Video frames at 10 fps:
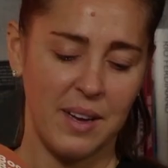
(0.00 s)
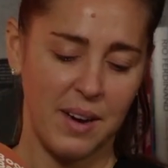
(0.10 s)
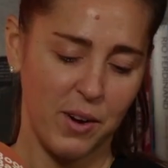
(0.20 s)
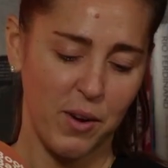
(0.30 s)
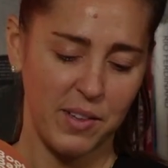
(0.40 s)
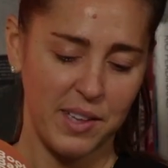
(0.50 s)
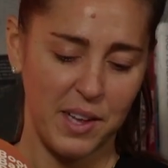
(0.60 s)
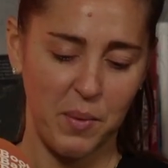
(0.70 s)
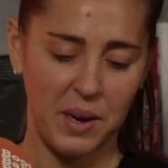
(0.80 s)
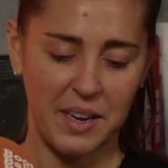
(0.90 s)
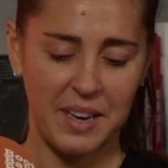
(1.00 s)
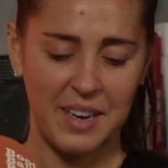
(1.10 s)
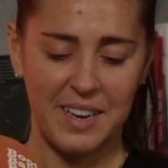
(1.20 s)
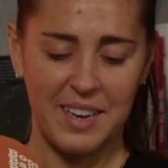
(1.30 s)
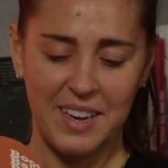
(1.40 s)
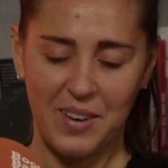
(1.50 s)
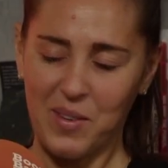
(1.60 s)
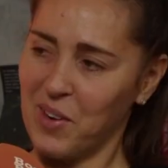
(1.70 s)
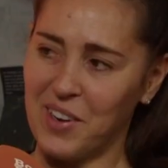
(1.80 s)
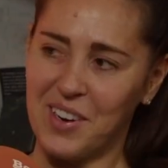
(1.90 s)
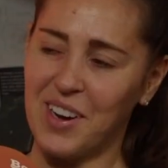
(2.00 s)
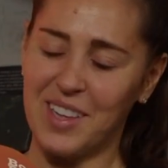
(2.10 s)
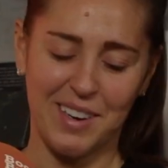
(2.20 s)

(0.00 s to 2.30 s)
I'll go with City win. Or you can't